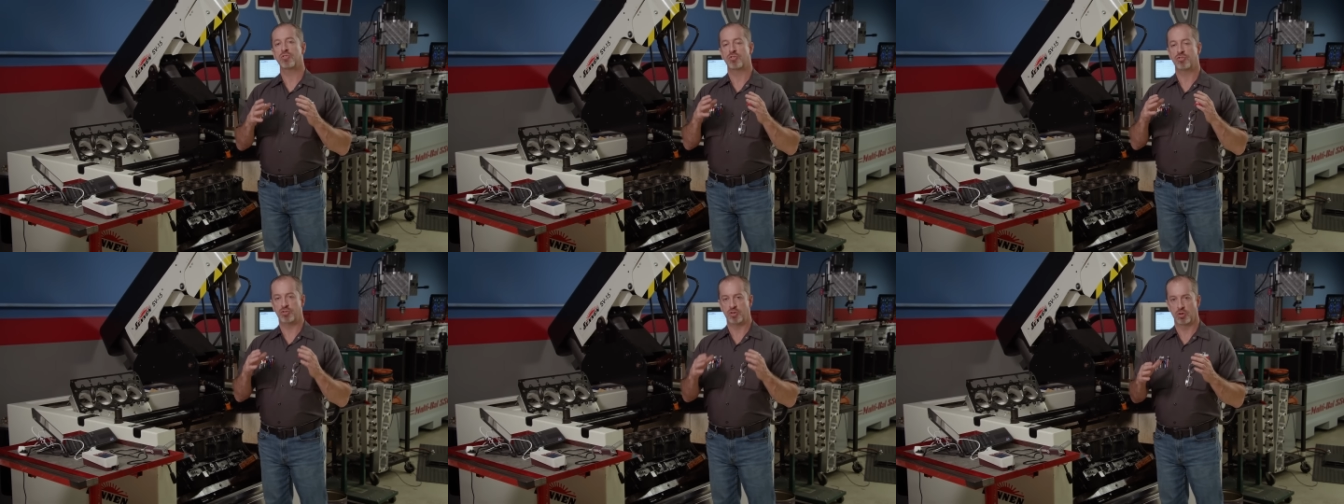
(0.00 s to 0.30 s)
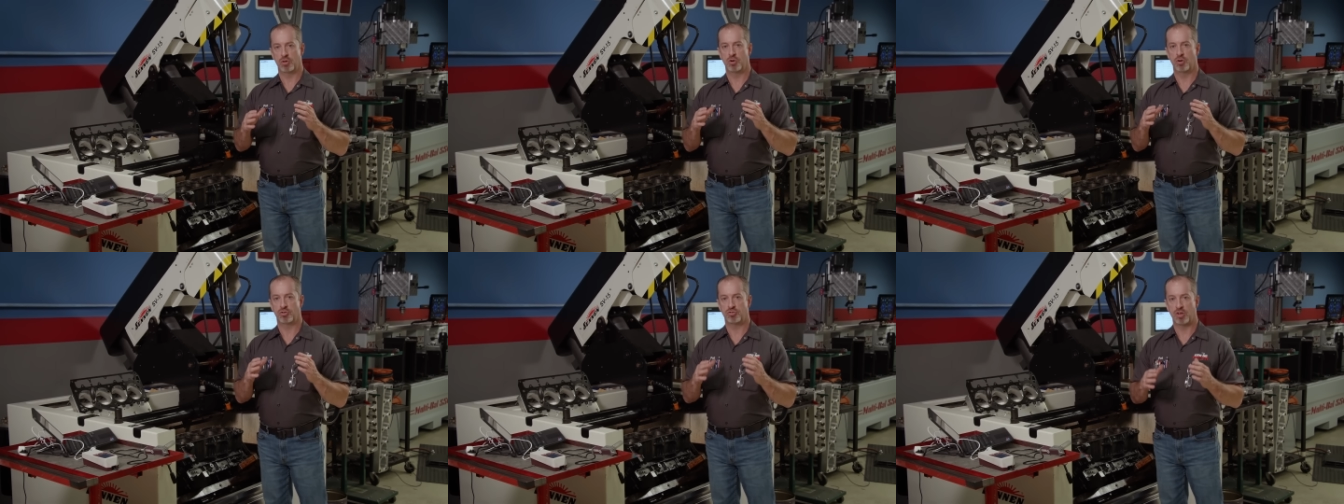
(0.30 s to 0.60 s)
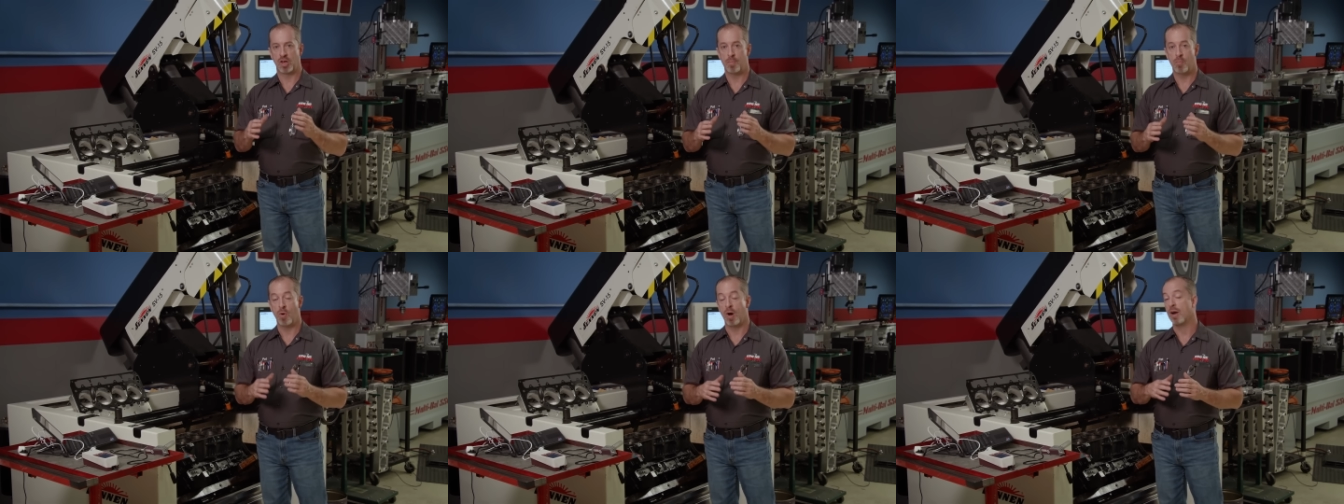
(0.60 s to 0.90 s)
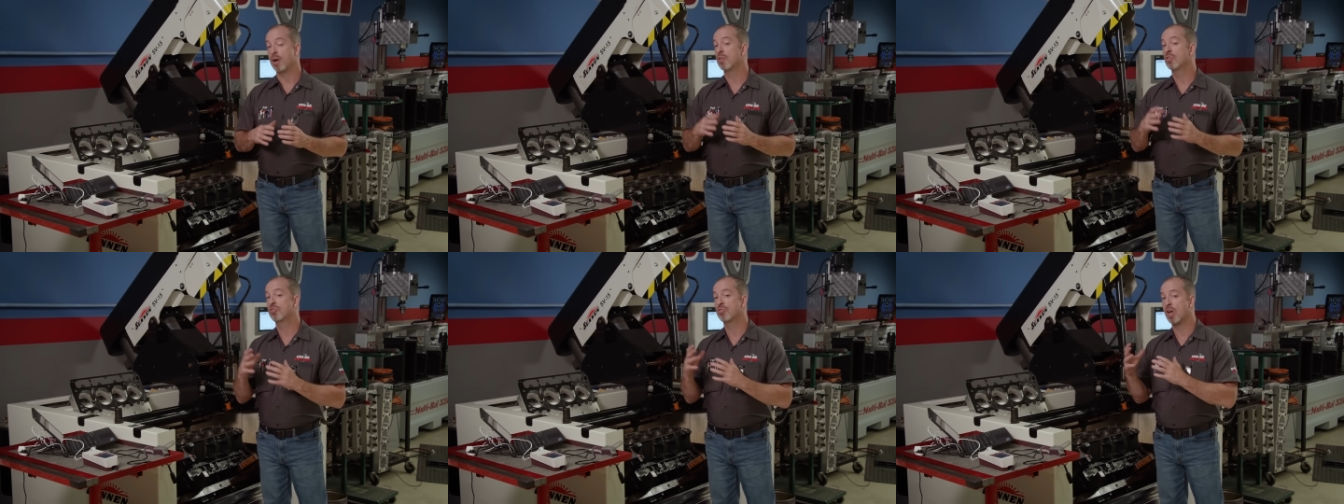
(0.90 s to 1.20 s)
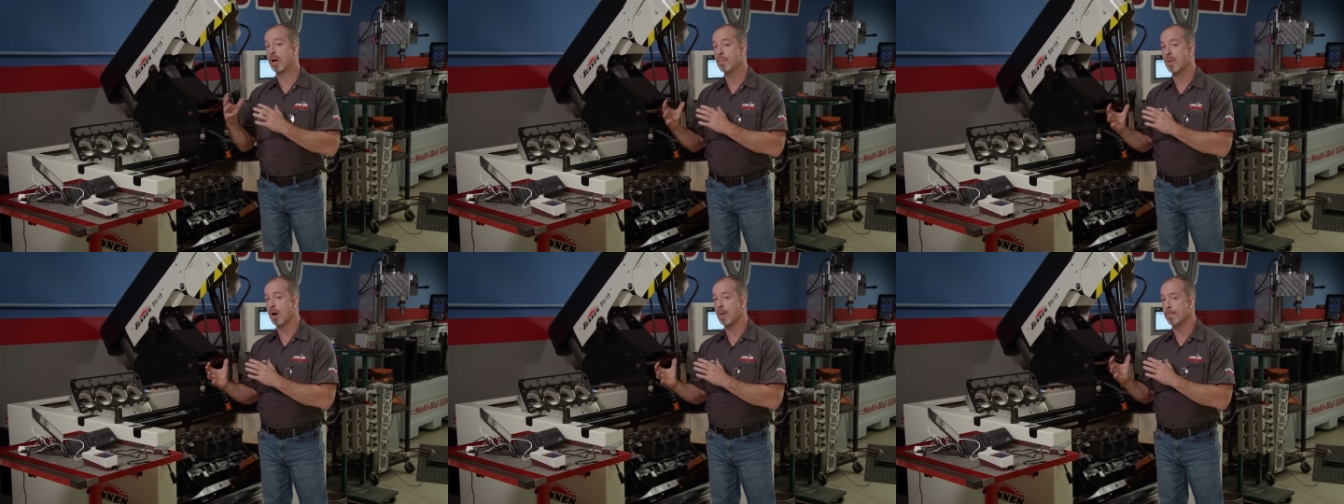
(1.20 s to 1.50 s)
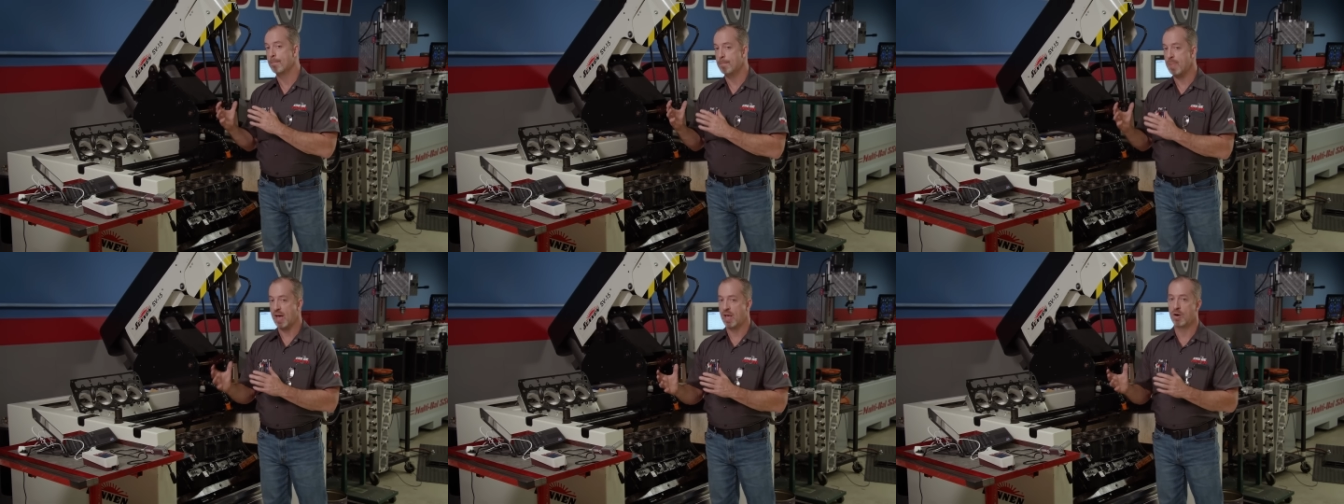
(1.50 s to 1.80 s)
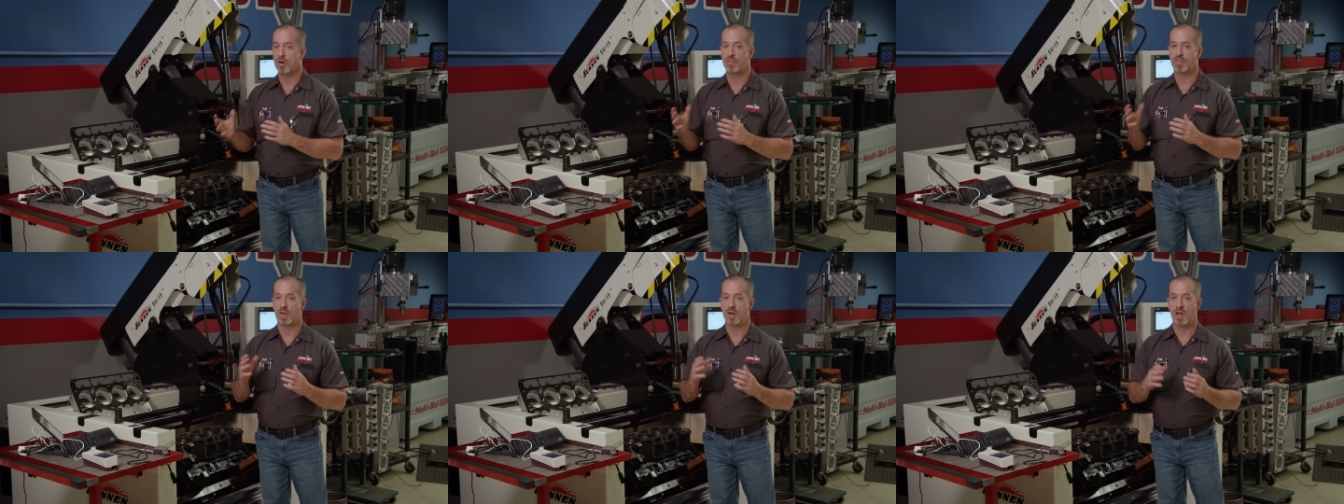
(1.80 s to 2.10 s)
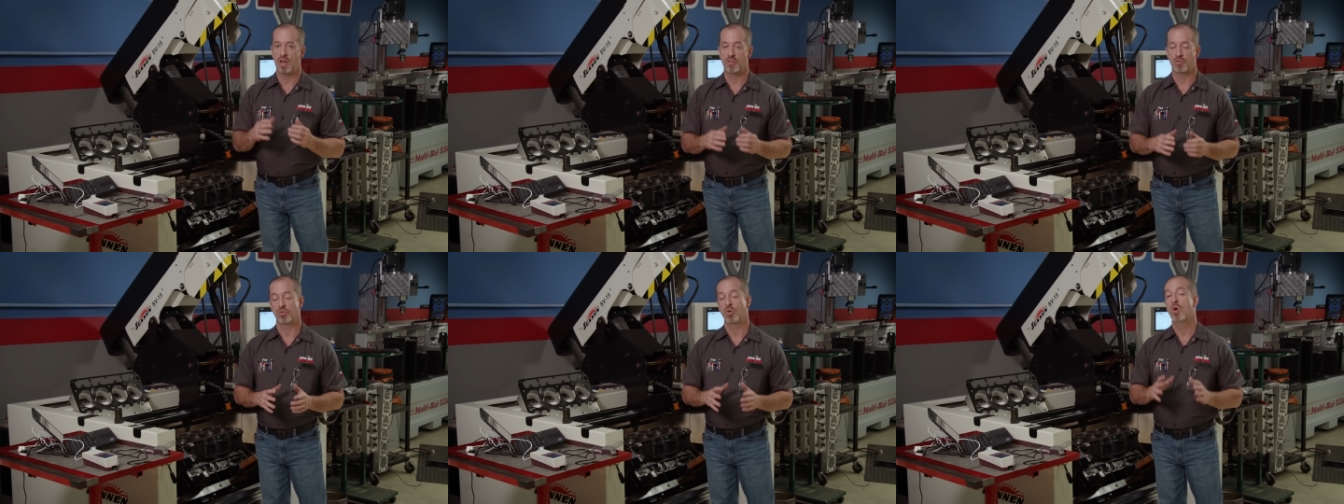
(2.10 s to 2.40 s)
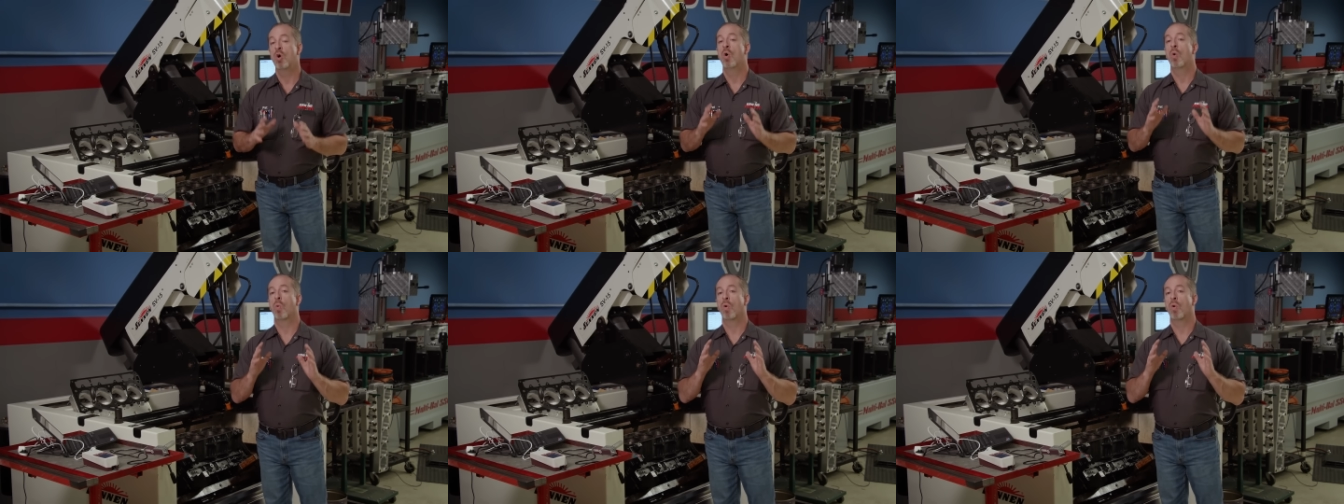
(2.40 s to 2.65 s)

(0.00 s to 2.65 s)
the cylinder somewhat. Some are better than others.